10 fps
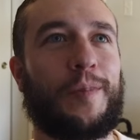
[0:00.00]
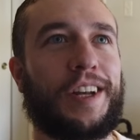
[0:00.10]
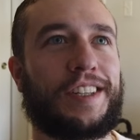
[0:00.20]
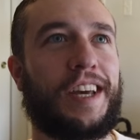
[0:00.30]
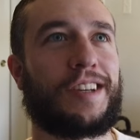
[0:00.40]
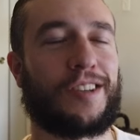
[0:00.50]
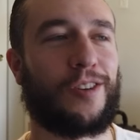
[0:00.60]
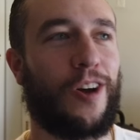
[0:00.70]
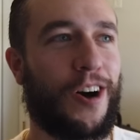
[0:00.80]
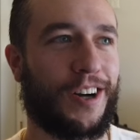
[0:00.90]
It takes a
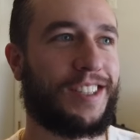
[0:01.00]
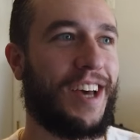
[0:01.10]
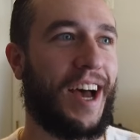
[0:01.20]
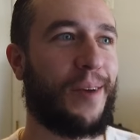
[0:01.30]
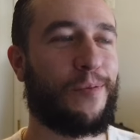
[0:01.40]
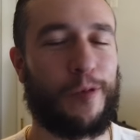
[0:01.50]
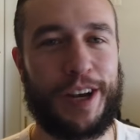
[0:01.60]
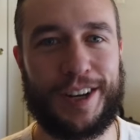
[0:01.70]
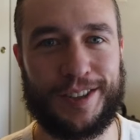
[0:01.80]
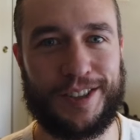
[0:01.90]
long time, week or